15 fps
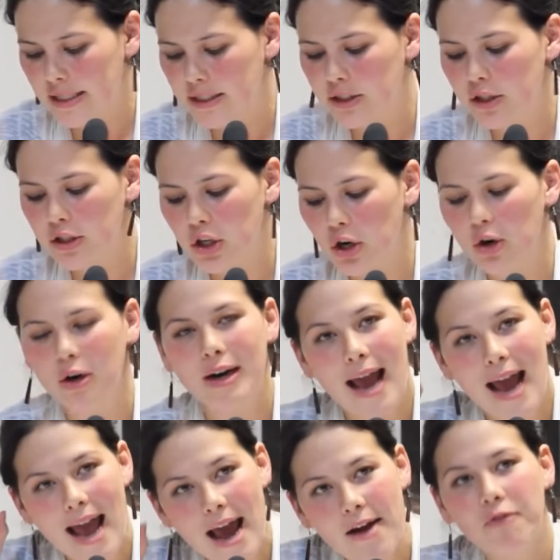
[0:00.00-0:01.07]
is to turn
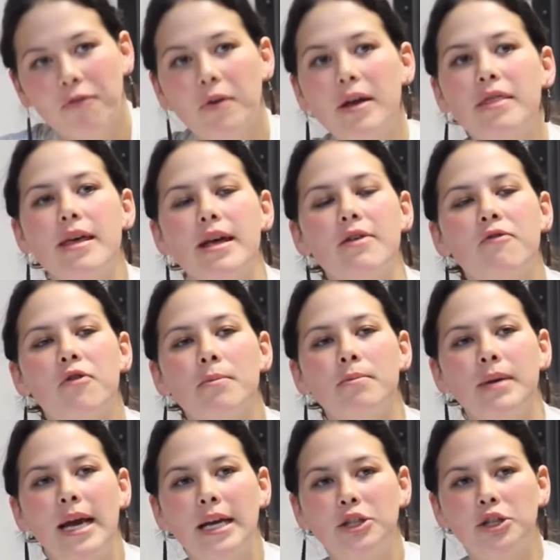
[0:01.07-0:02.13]
everything
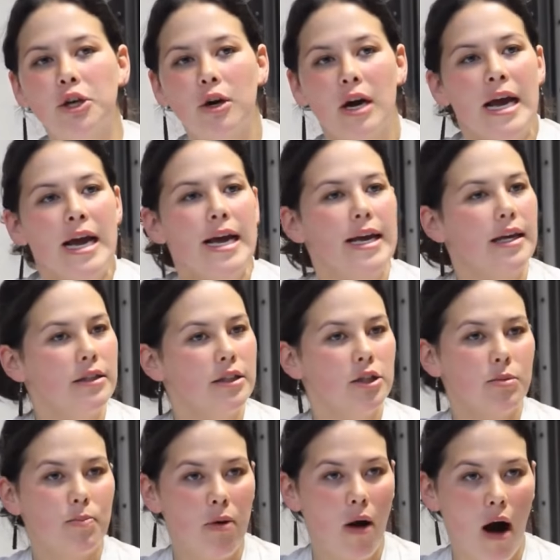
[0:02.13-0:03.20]
from nature
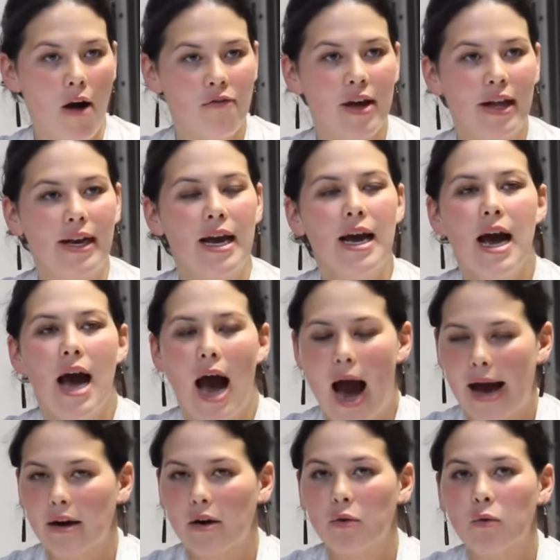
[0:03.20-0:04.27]
into profit
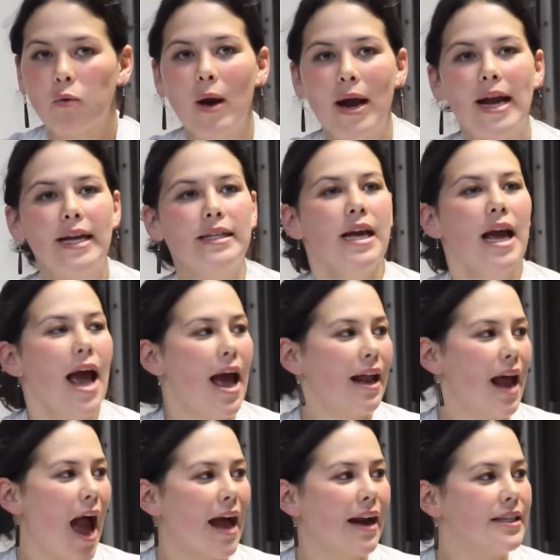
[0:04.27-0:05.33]
at a rate
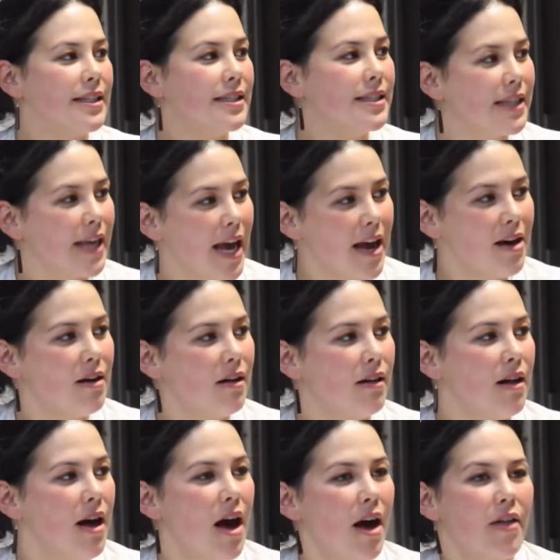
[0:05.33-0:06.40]
and at a
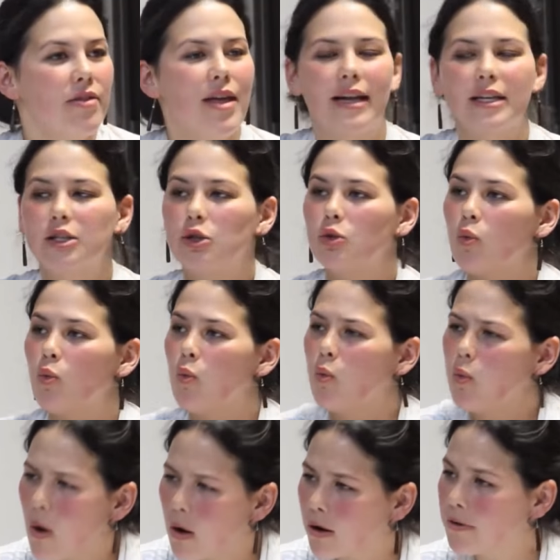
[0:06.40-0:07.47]
scale that
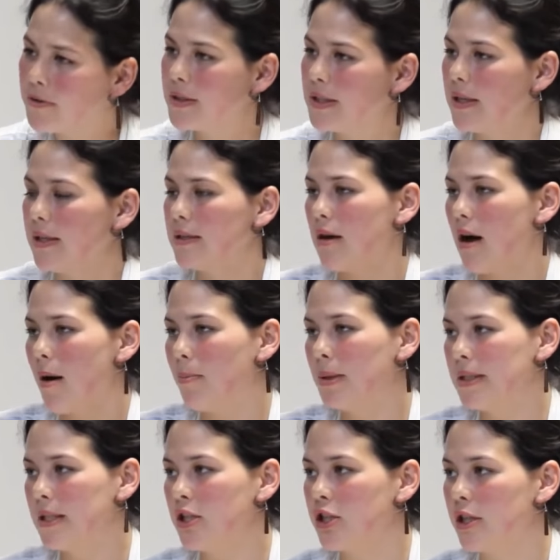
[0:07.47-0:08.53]
dwarfs its
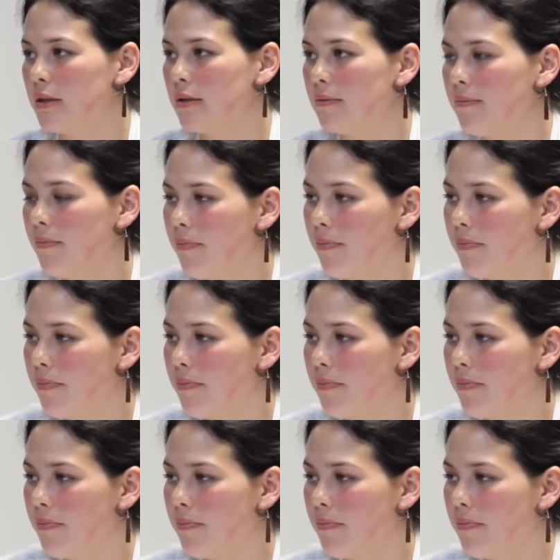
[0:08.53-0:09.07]
opposition.